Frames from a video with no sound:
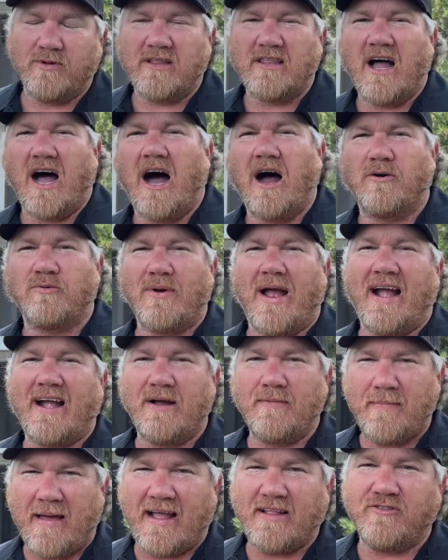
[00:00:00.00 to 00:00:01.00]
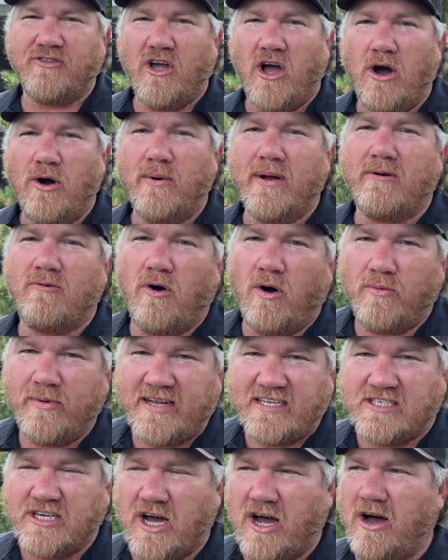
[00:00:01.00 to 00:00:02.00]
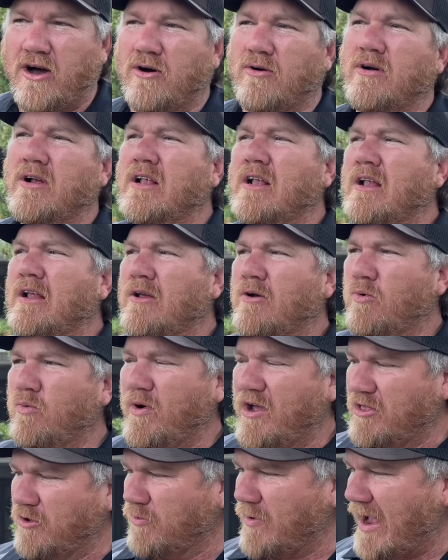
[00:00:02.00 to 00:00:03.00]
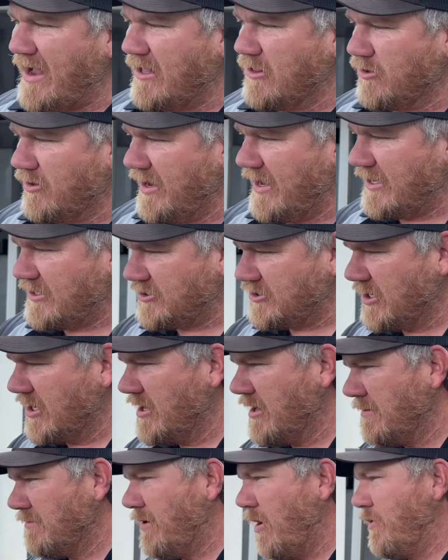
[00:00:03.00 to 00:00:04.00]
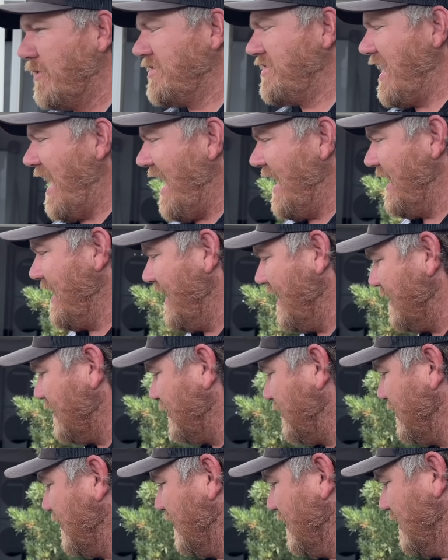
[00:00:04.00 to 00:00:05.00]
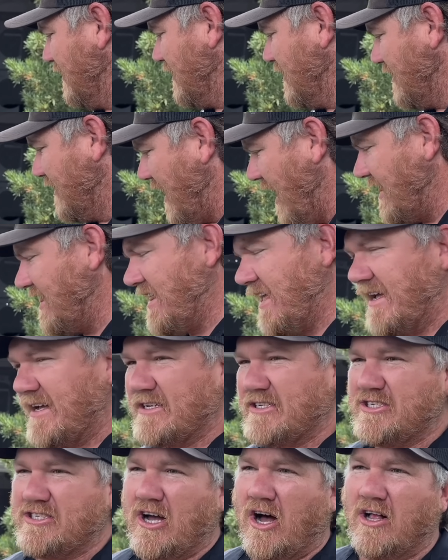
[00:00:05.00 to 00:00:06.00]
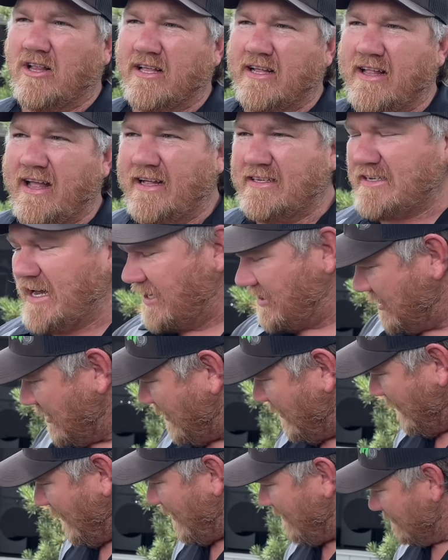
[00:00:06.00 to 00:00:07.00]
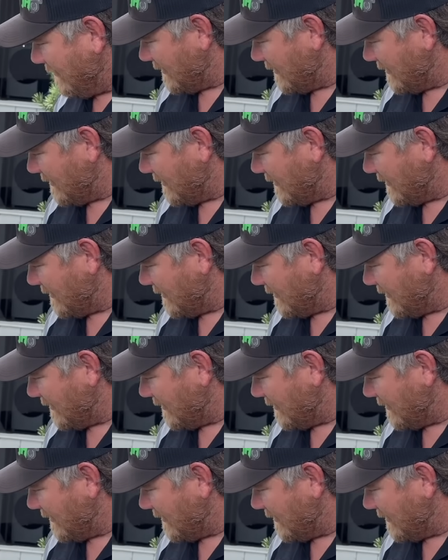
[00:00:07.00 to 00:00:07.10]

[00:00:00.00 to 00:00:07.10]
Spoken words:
not recommend towing what we tow with a regular hitch. But with that hitch, that thing is solid. It's actually, you can even